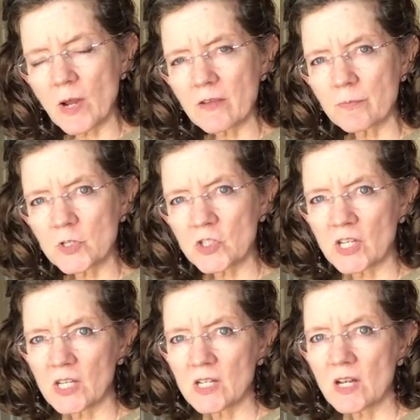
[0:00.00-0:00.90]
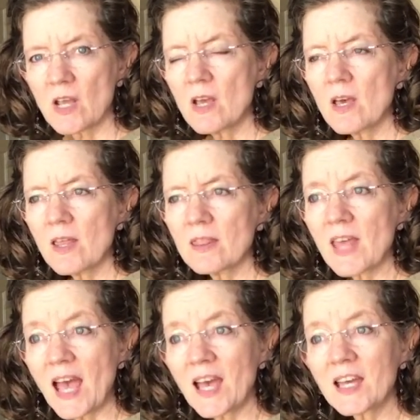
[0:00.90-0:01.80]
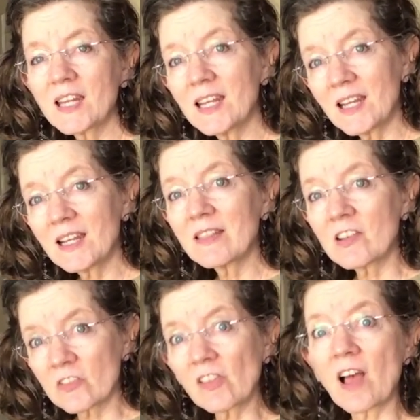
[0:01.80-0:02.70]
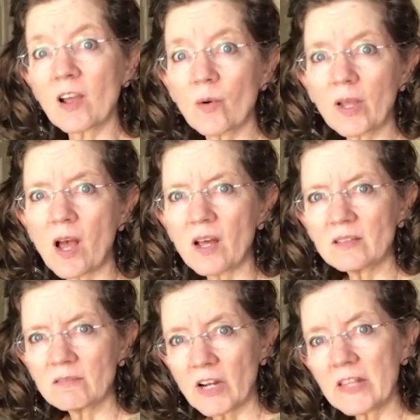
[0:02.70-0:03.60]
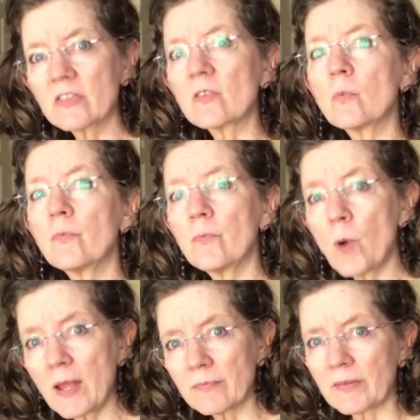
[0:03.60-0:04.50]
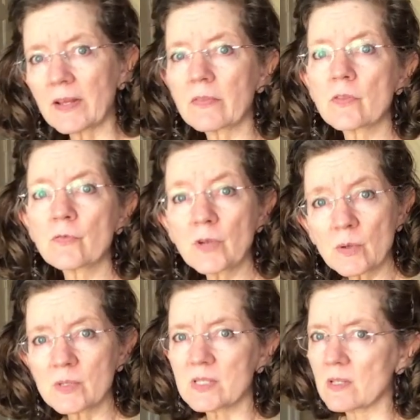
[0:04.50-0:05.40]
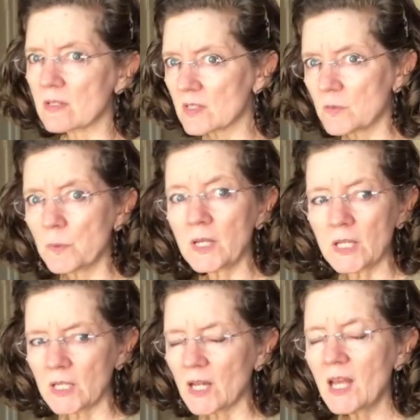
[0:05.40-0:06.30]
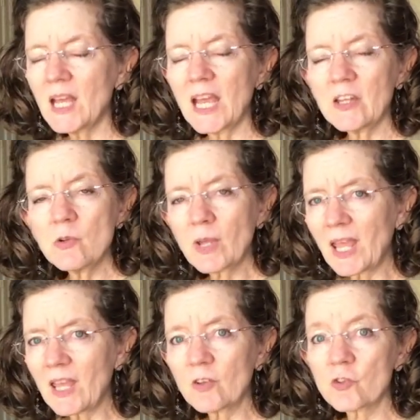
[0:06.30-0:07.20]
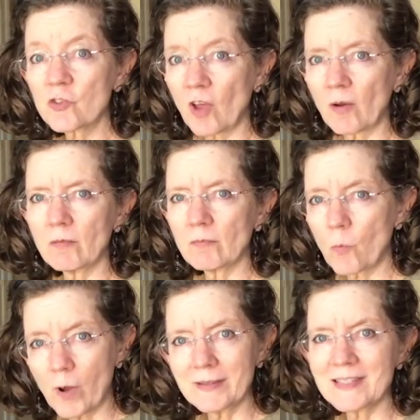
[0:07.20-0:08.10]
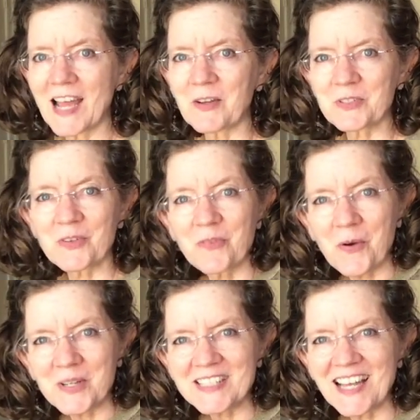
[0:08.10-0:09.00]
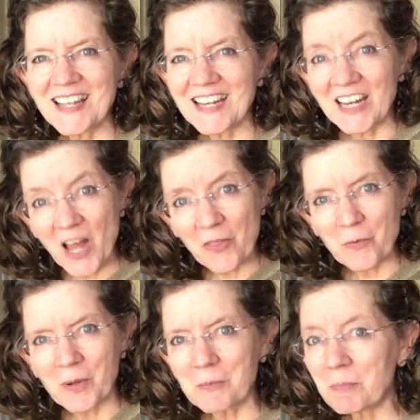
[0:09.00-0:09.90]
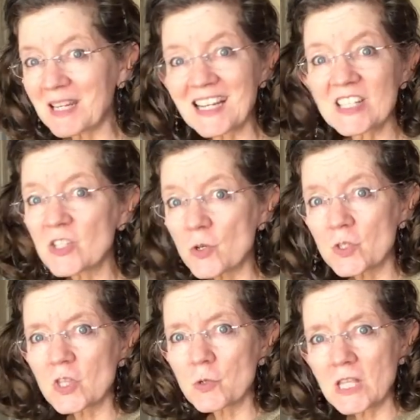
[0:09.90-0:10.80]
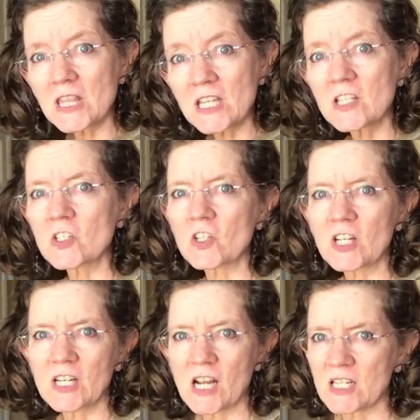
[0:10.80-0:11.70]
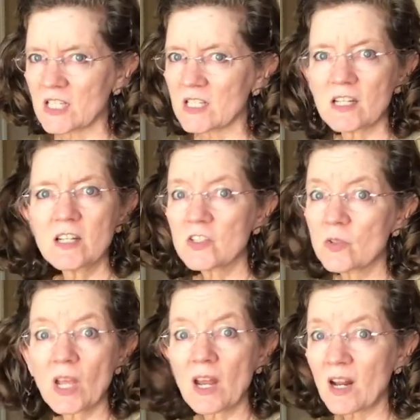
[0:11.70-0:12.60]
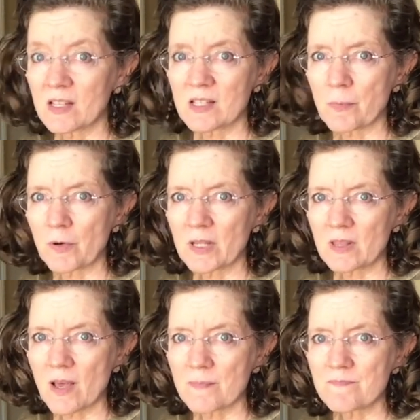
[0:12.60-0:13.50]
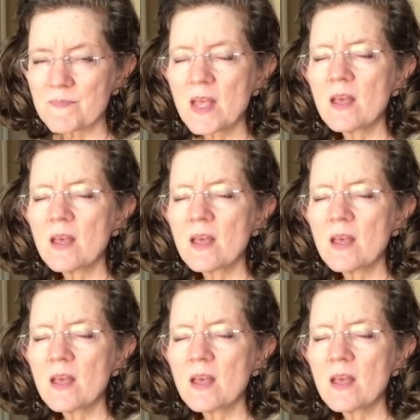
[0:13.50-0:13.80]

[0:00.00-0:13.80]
the wave machine that there's a lot going on, right? The wavelength, the frequency, the speed, and you can't shut one down to focus on another one because those three things are connected, so you cannot separate them.